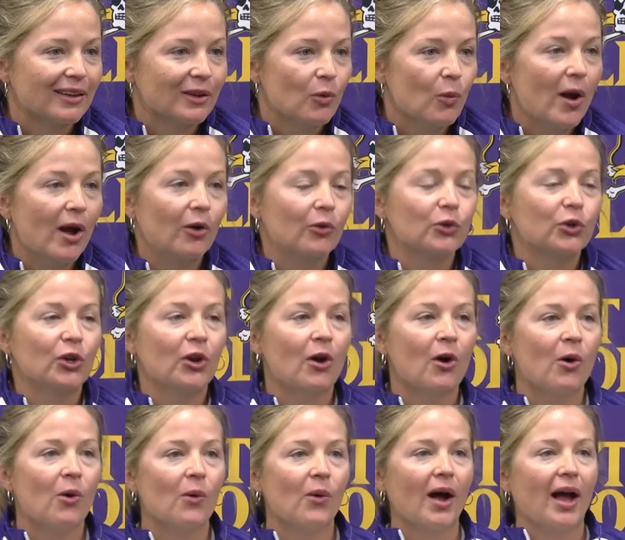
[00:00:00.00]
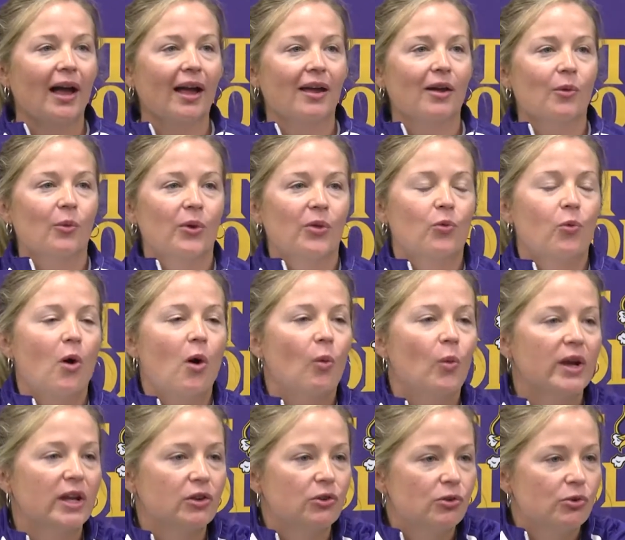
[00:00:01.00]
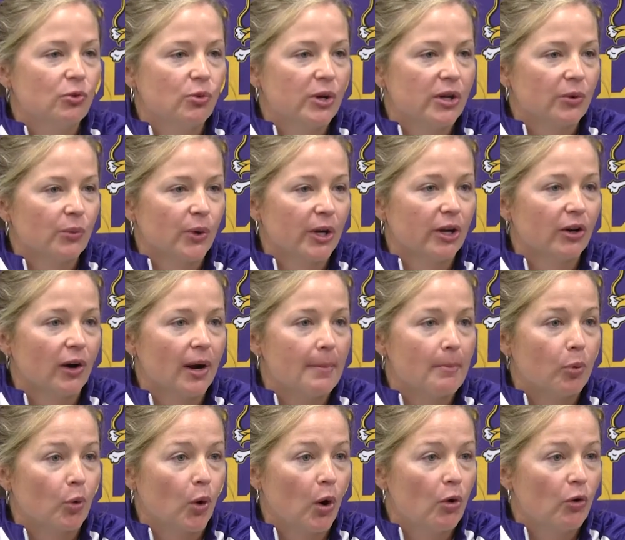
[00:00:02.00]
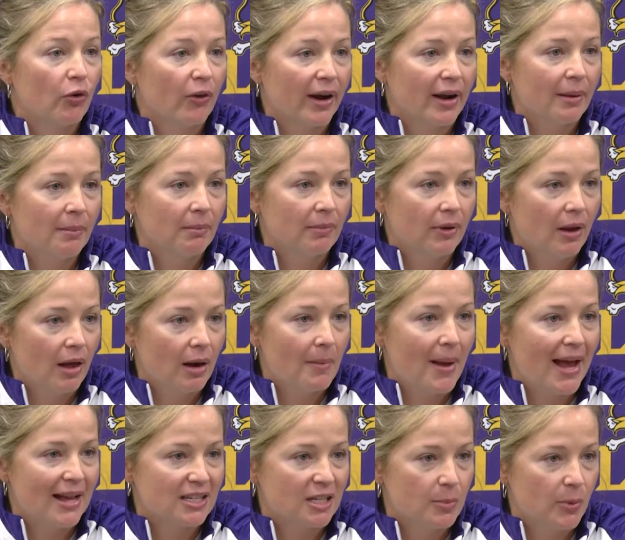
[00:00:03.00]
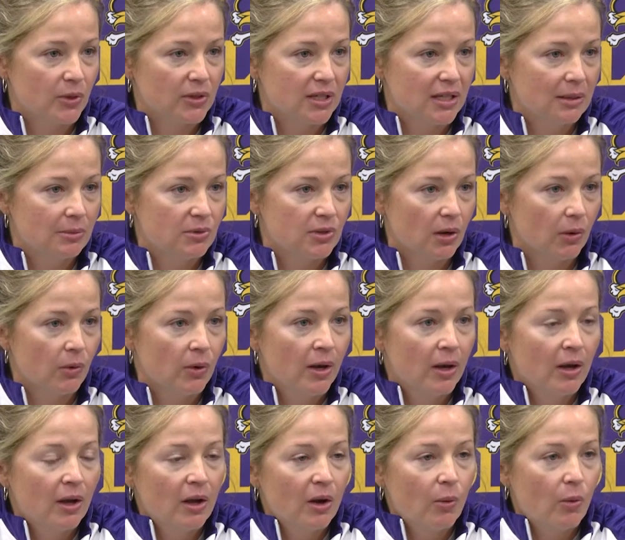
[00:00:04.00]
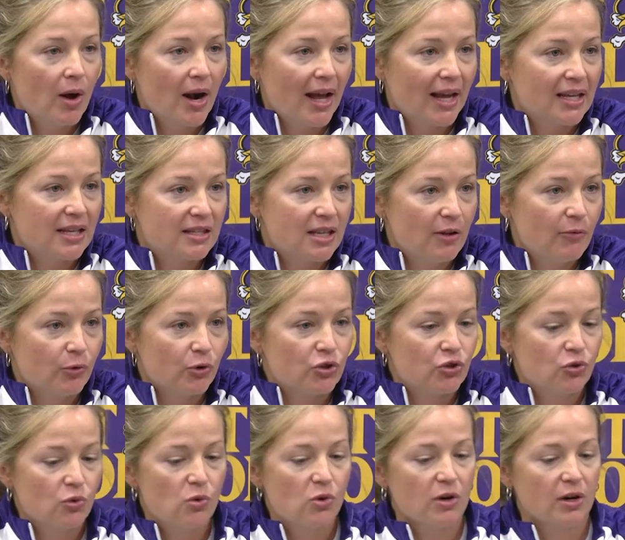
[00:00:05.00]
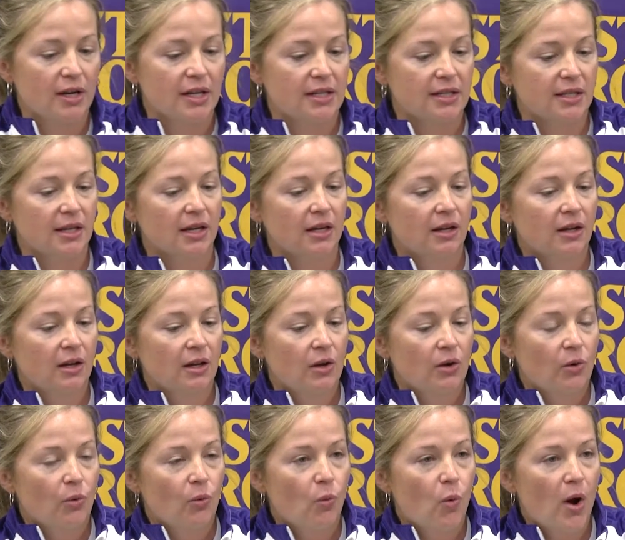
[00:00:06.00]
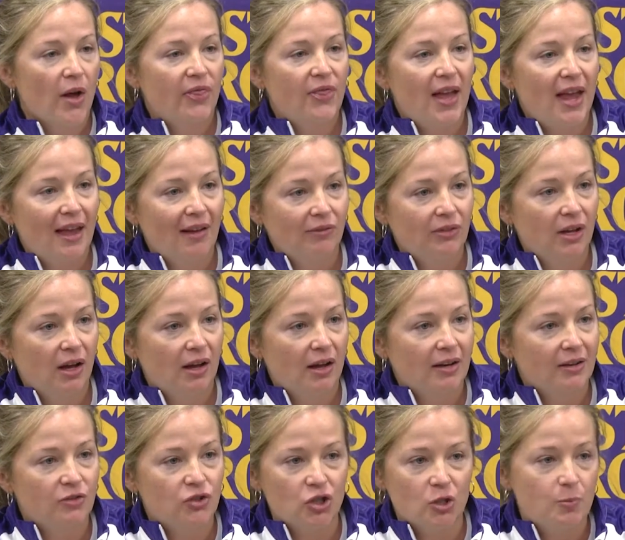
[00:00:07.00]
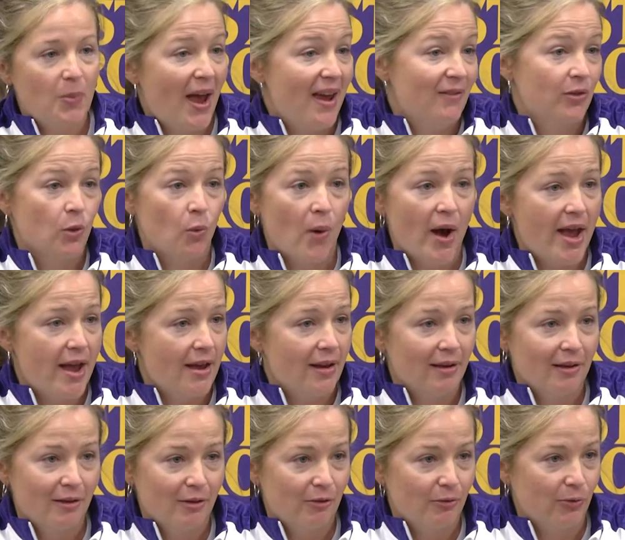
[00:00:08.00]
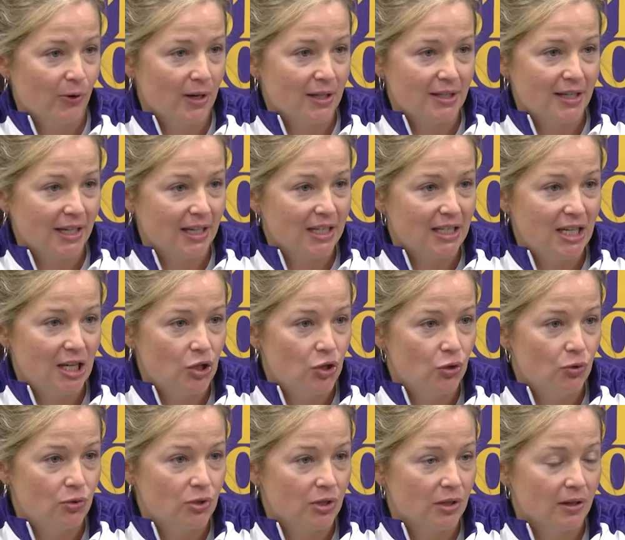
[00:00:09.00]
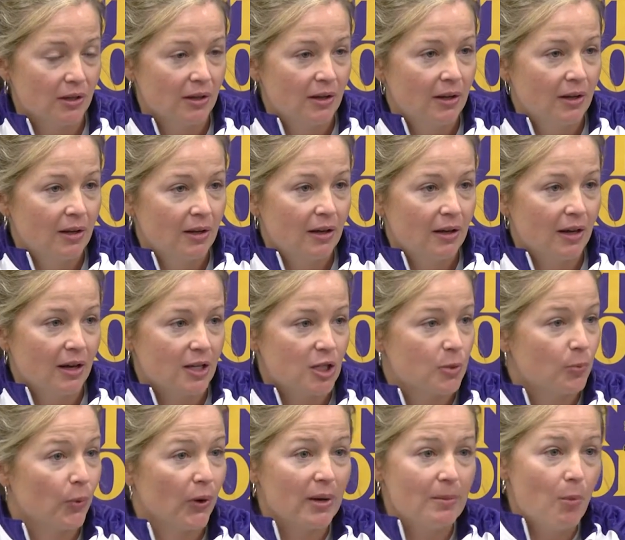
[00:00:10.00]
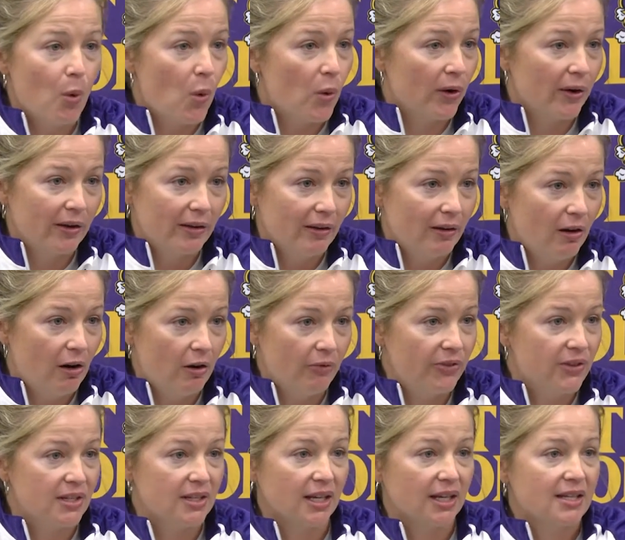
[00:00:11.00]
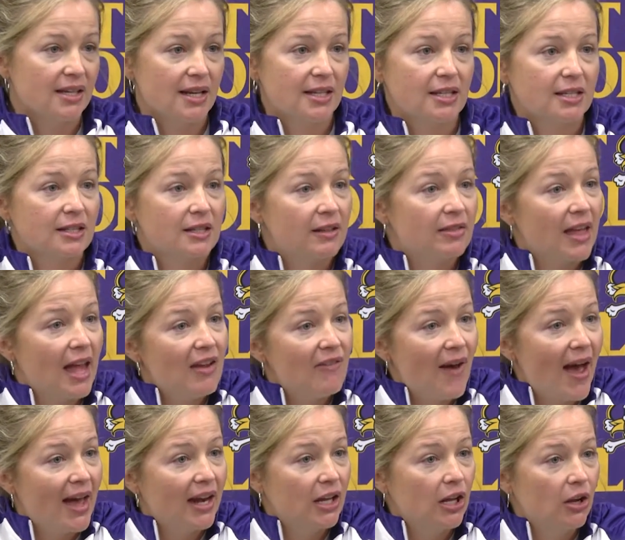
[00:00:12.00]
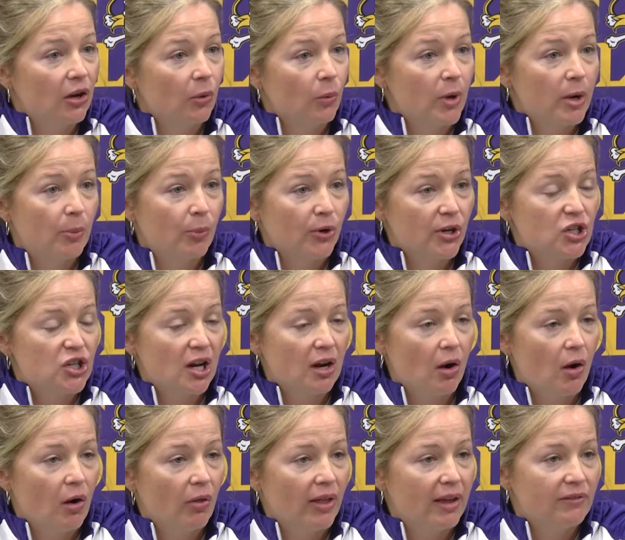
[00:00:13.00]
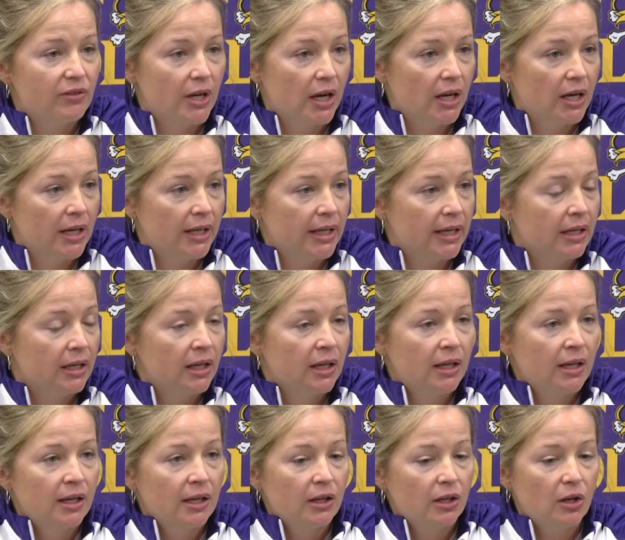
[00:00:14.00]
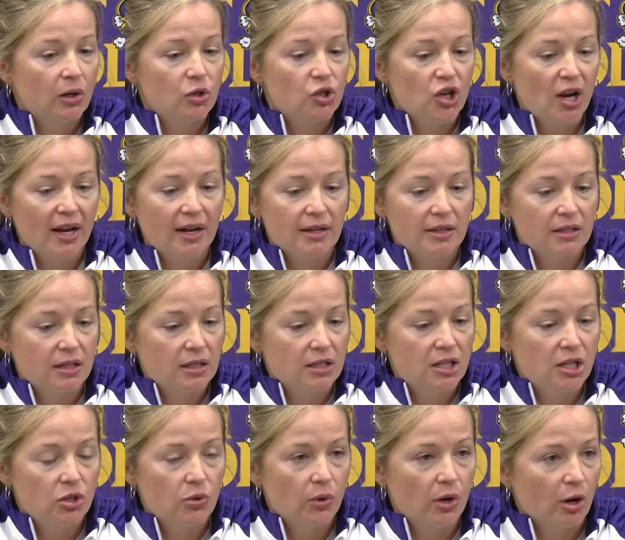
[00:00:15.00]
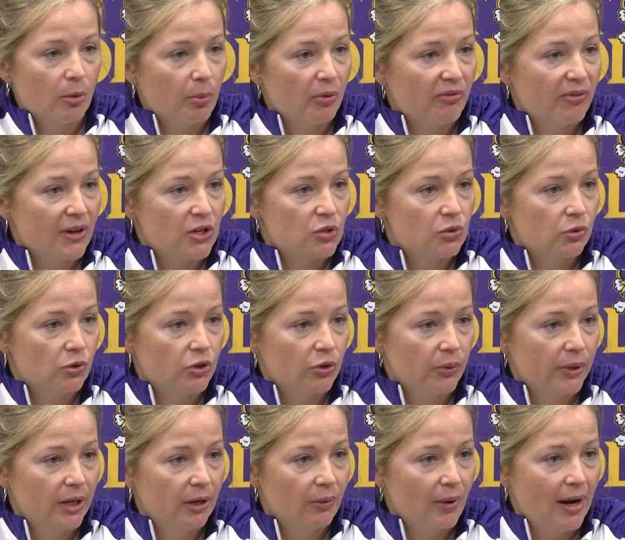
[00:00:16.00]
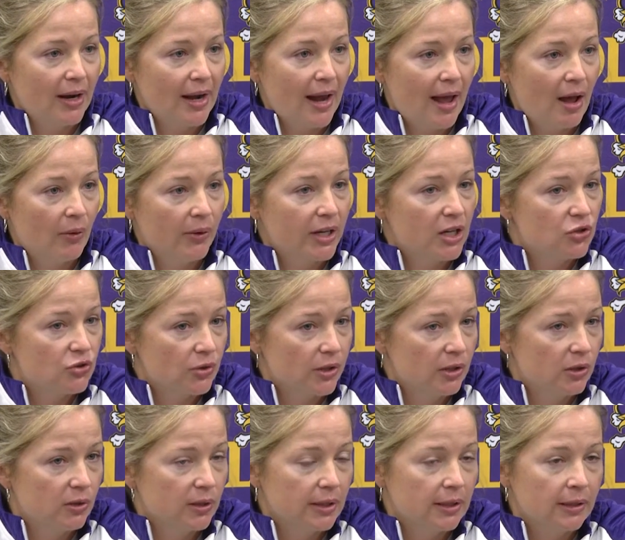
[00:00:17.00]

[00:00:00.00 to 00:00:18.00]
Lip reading: Well, you know, with what we do, we are a program, not a basketball team. So what I can say for sure is that what they have done is just paved the way for us to continue to springboard off the successes that they've had here. And we appreciate all they've done. And, you know, Jada's continuing her professional career right now in Israel.